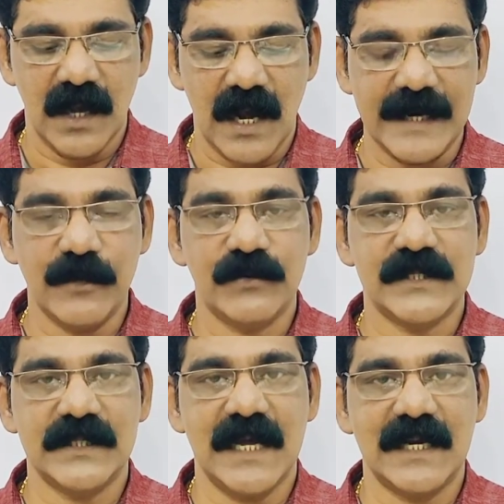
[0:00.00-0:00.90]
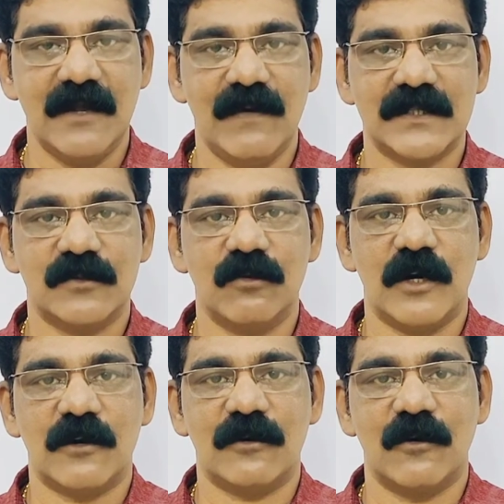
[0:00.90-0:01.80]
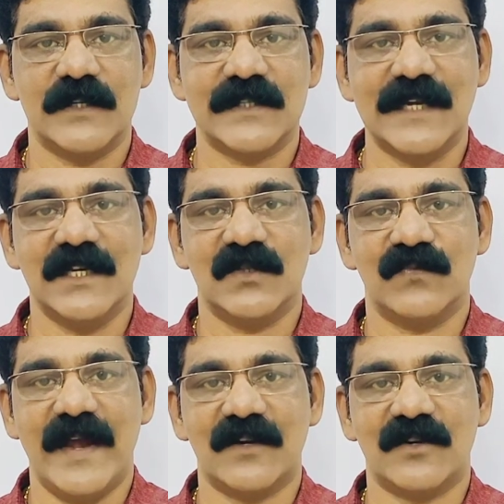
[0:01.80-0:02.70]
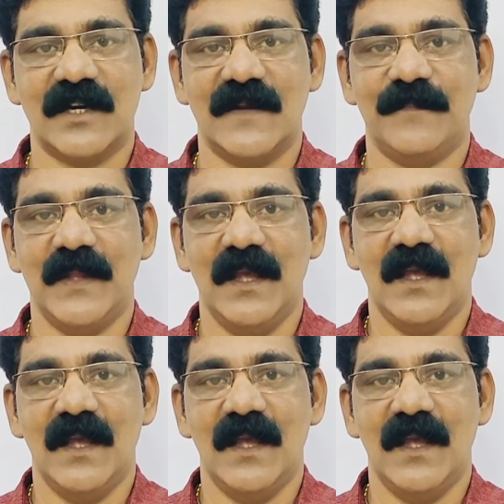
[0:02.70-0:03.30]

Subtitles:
And you see that he was not at all satisfactory,